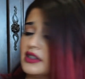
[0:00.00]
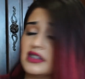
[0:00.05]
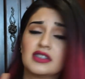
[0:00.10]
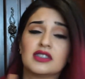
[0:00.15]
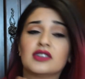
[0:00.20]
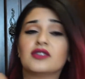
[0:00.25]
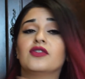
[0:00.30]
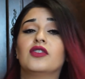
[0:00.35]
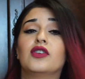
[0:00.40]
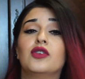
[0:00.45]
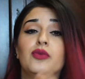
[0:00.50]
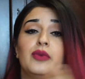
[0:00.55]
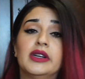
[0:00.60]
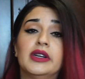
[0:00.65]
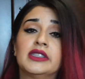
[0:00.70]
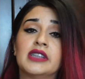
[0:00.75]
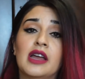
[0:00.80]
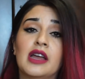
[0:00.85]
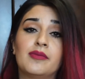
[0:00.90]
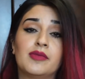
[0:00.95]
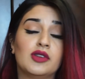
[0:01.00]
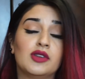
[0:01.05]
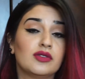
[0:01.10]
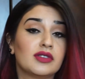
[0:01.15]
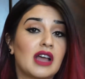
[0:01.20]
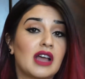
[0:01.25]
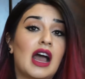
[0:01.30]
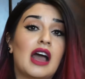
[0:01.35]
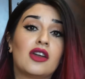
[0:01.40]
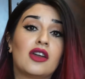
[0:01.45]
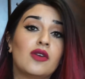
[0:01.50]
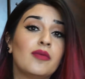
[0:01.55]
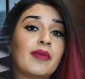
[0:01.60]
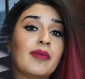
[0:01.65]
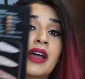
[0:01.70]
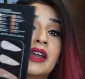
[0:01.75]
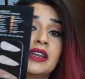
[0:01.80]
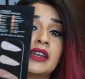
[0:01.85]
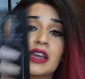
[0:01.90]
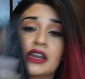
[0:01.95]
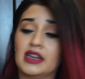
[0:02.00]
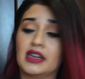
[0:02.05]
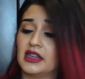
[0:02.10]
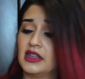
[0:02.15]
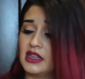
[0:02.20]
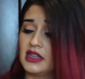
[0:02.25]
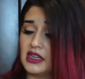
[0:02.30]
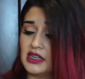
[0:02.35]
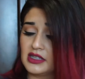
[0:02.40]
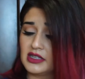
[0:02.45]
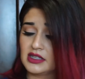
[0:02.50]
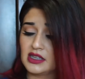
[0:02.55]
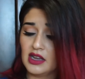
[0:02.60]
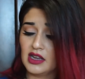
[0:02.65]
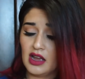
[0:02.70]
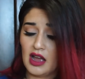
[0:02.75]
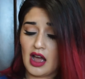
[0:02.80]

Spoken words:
This is for a one-time use. I don't mind getting these.